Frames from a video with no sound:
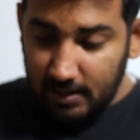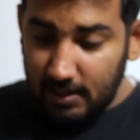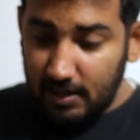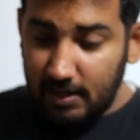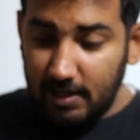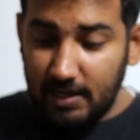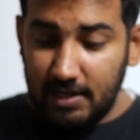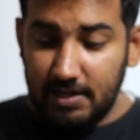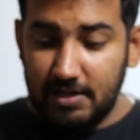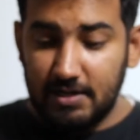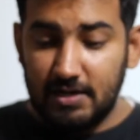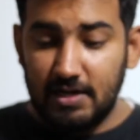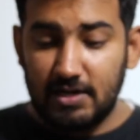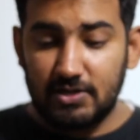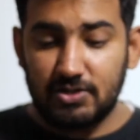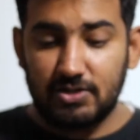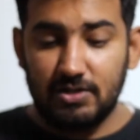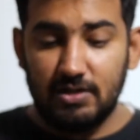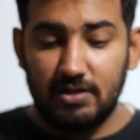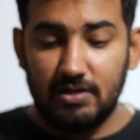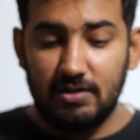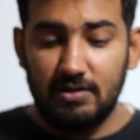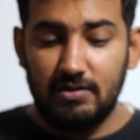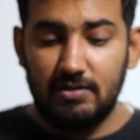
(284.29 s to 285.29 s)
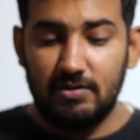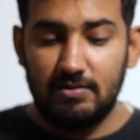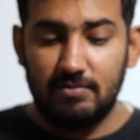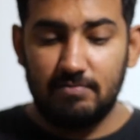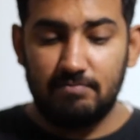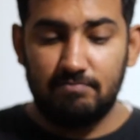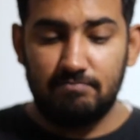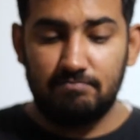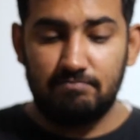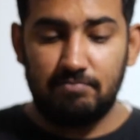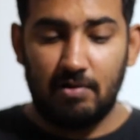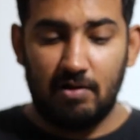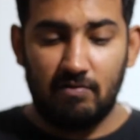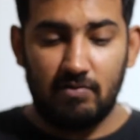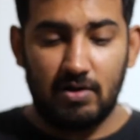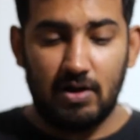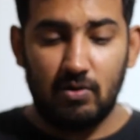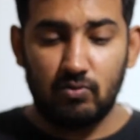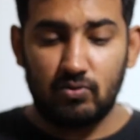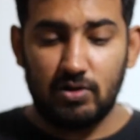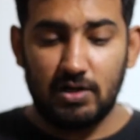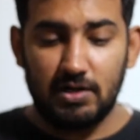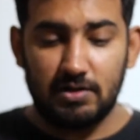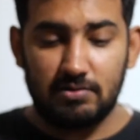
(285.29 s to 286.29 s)
international power
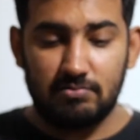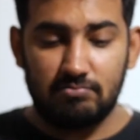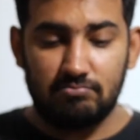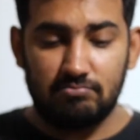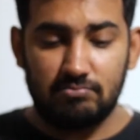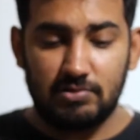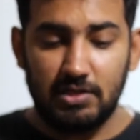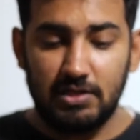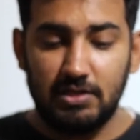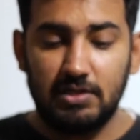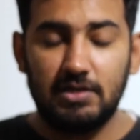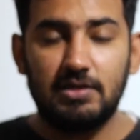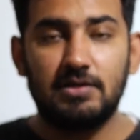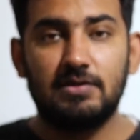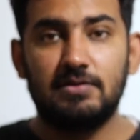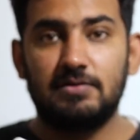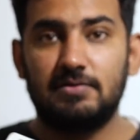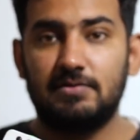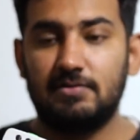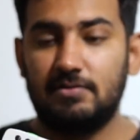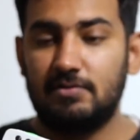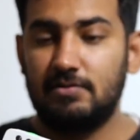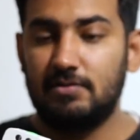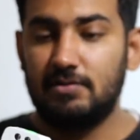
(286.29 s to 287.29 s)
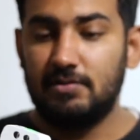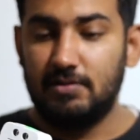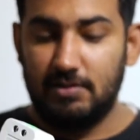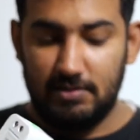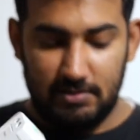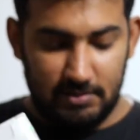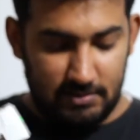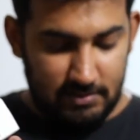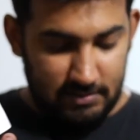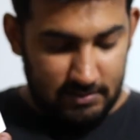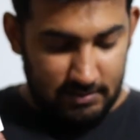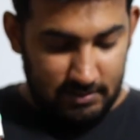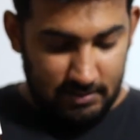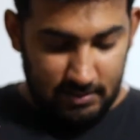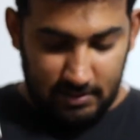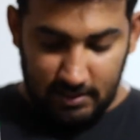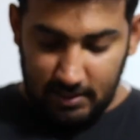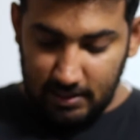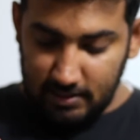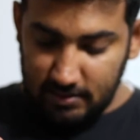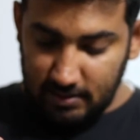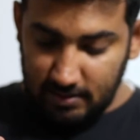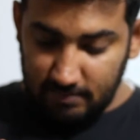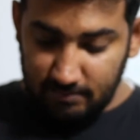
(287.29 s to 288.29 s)
outlet thingy, in
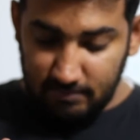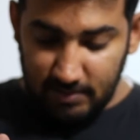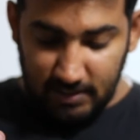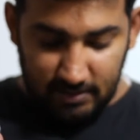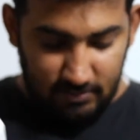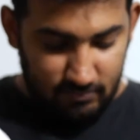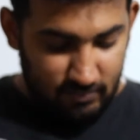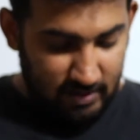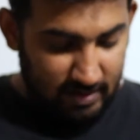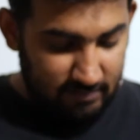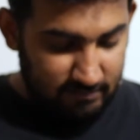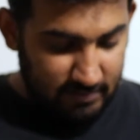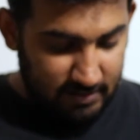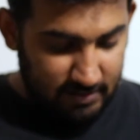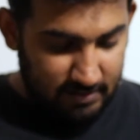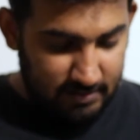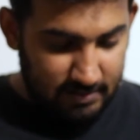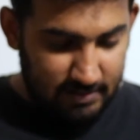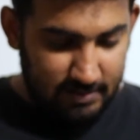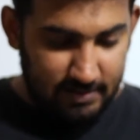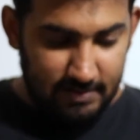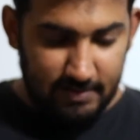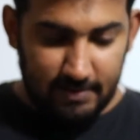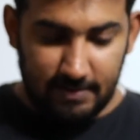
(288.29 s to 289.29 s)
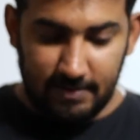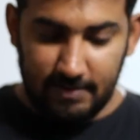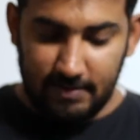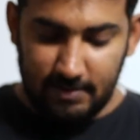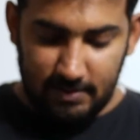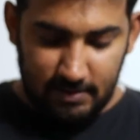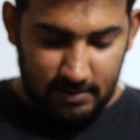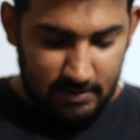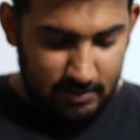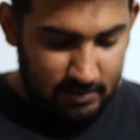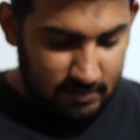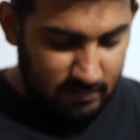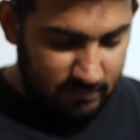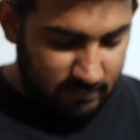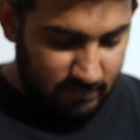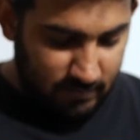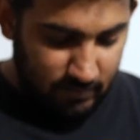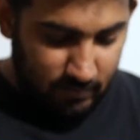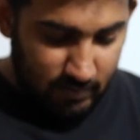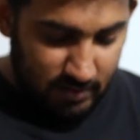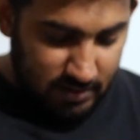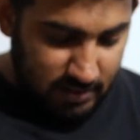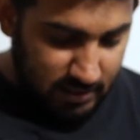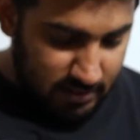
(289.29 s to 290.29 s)
case I'm traveling, few
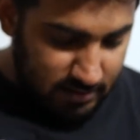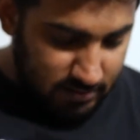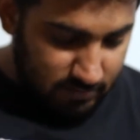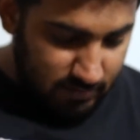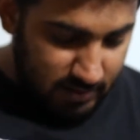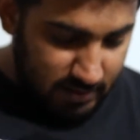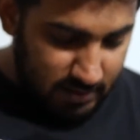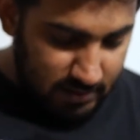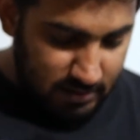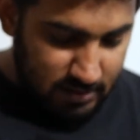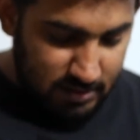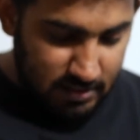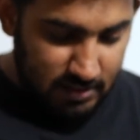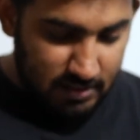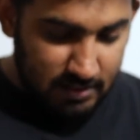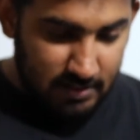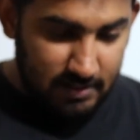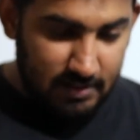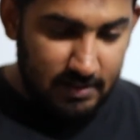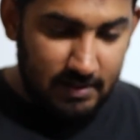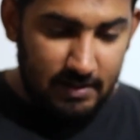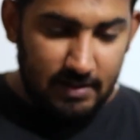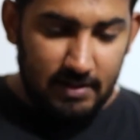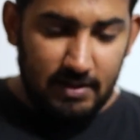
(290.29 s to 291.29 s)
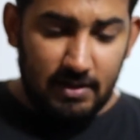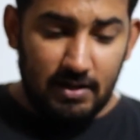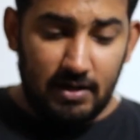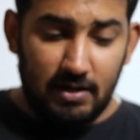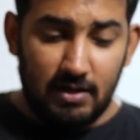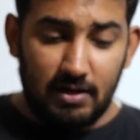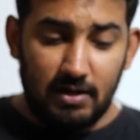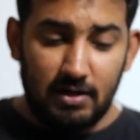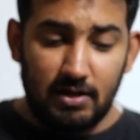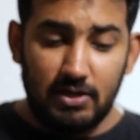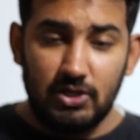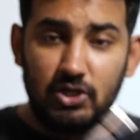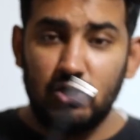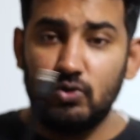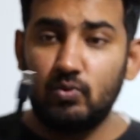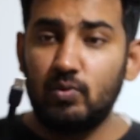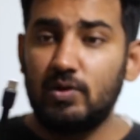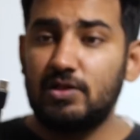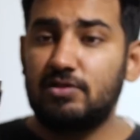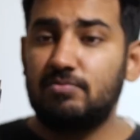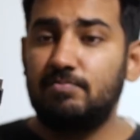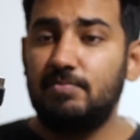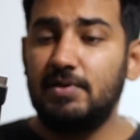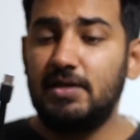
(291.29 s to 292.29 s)
accessories,
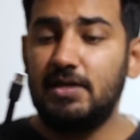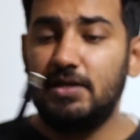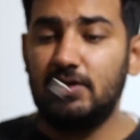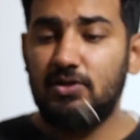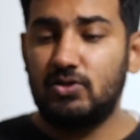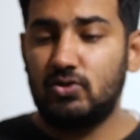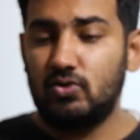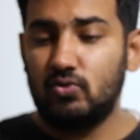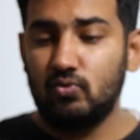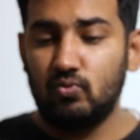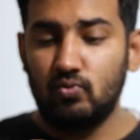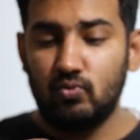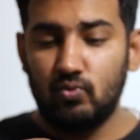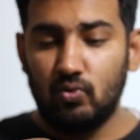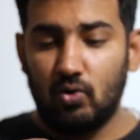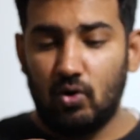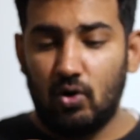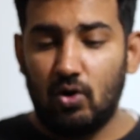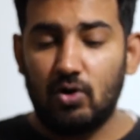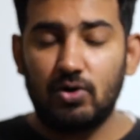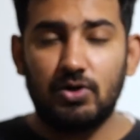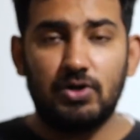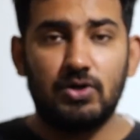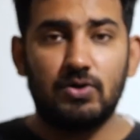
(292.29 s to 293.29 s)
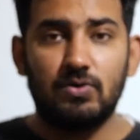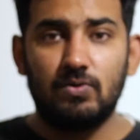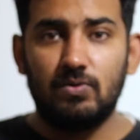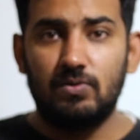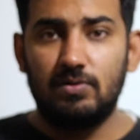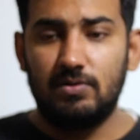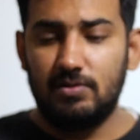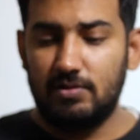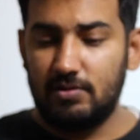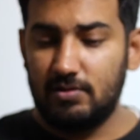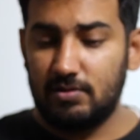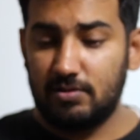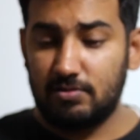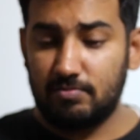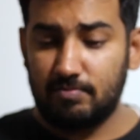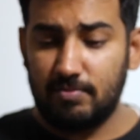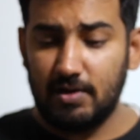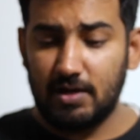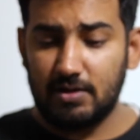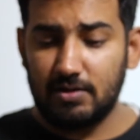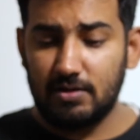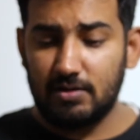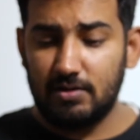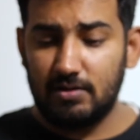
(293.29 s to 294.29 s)
USB to audio
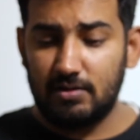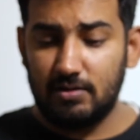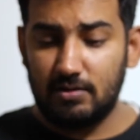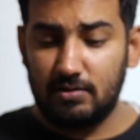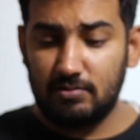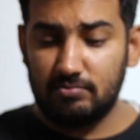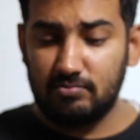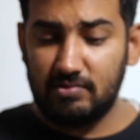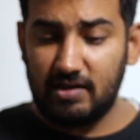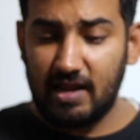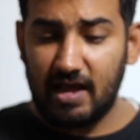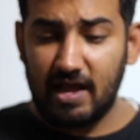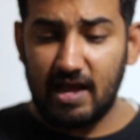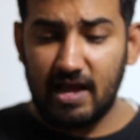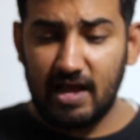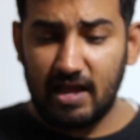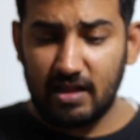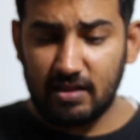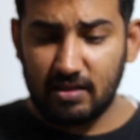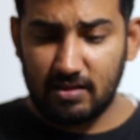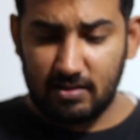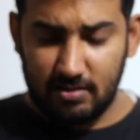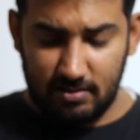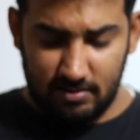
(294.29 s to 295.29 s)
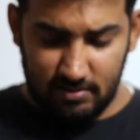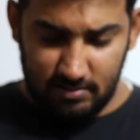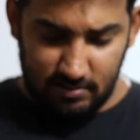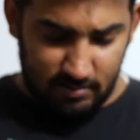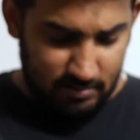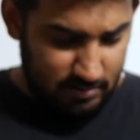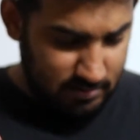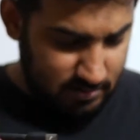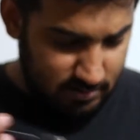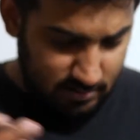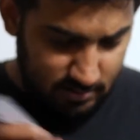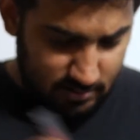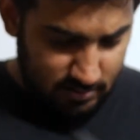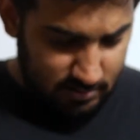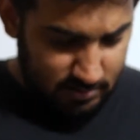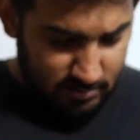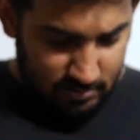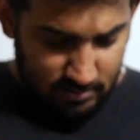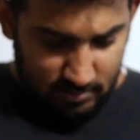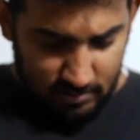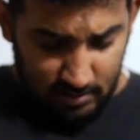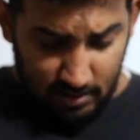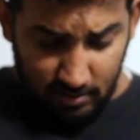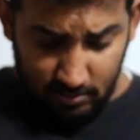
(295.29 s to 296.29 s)
splitter, DAC,
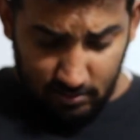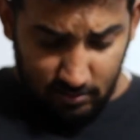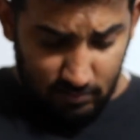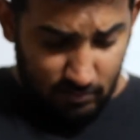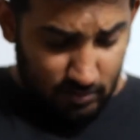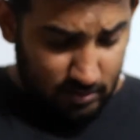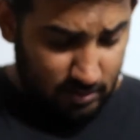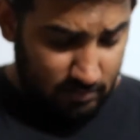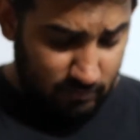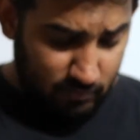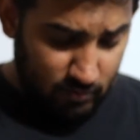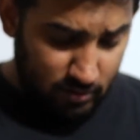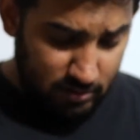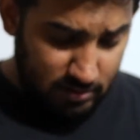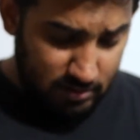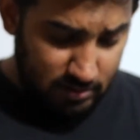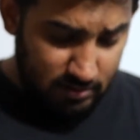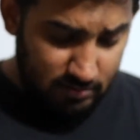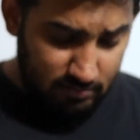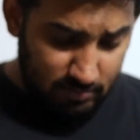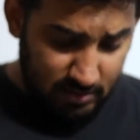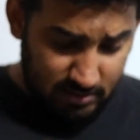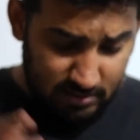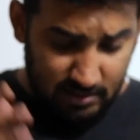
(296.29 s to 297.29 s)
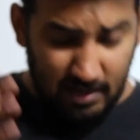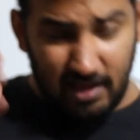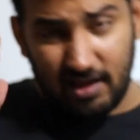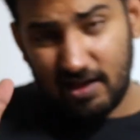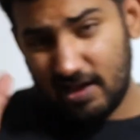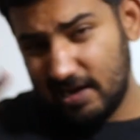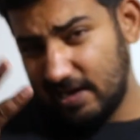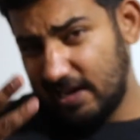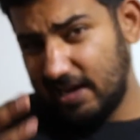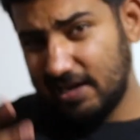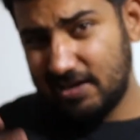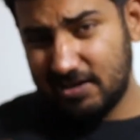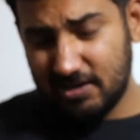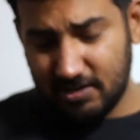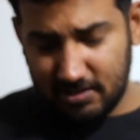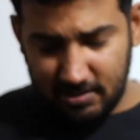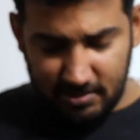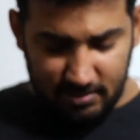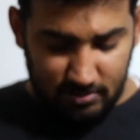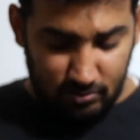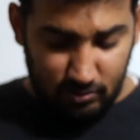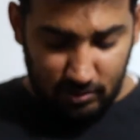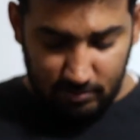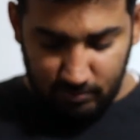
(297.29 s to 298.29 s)
I don't know what it was, but yeah, I liked it,
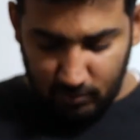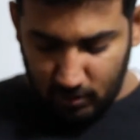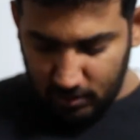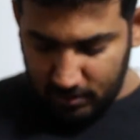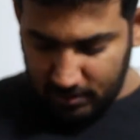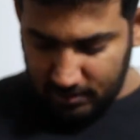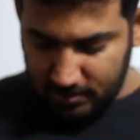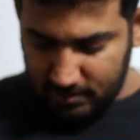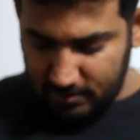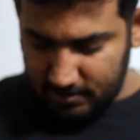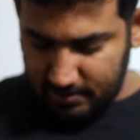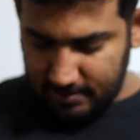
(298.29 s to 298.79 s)
so I bought it.